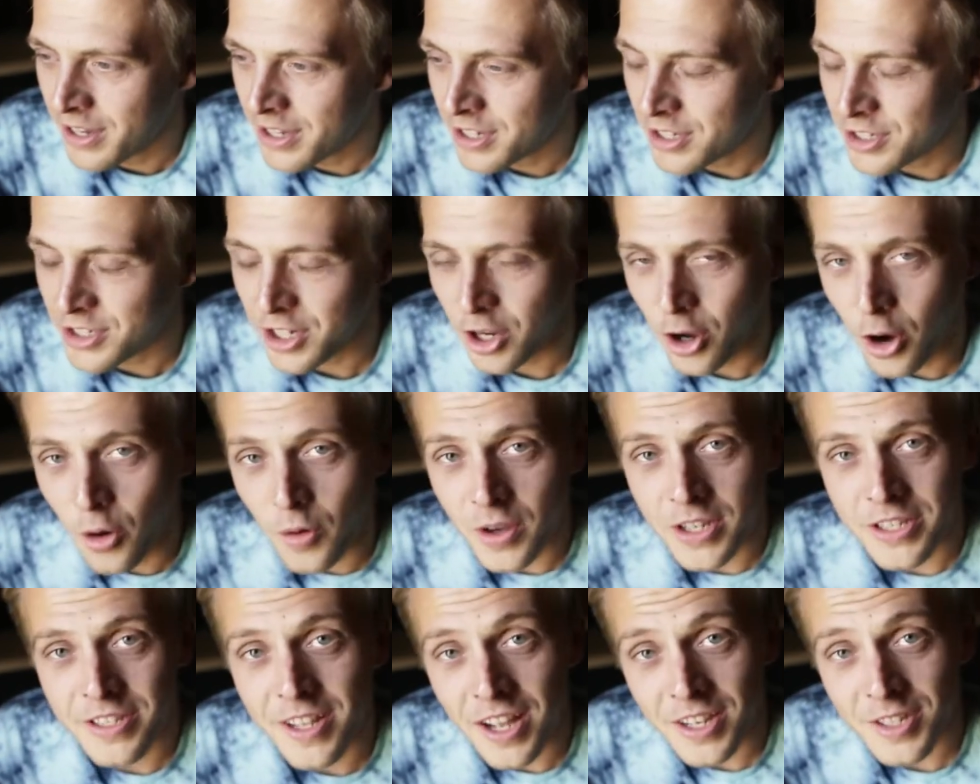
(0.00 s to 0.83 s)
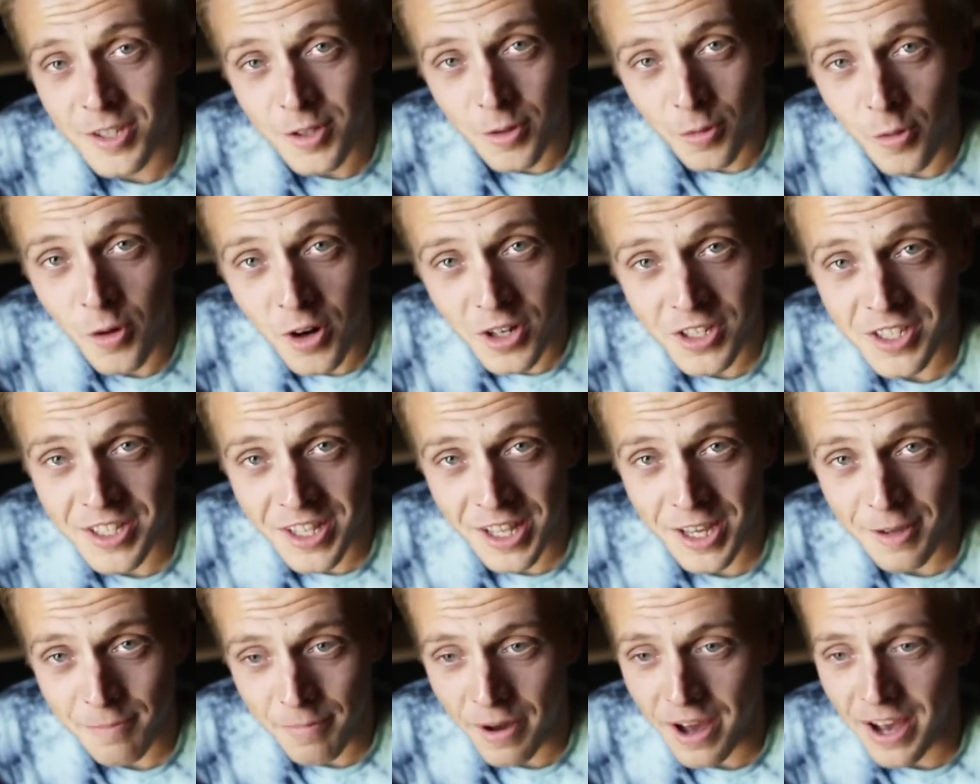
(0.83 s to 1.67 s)
she always does the worst
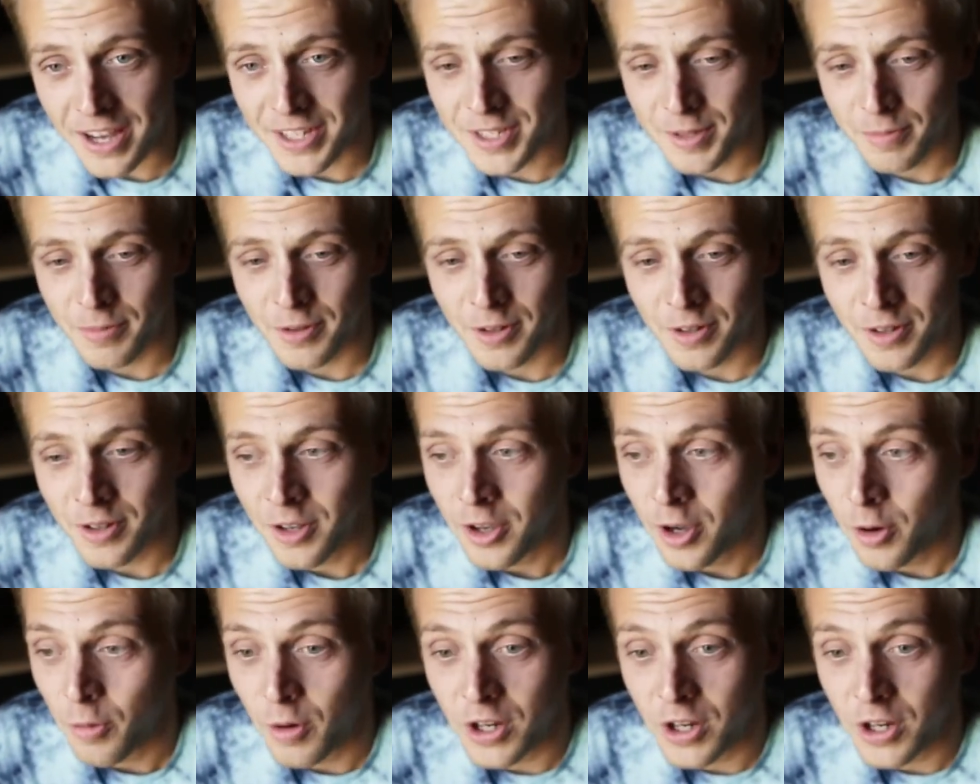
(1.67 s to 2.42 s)
thing possible,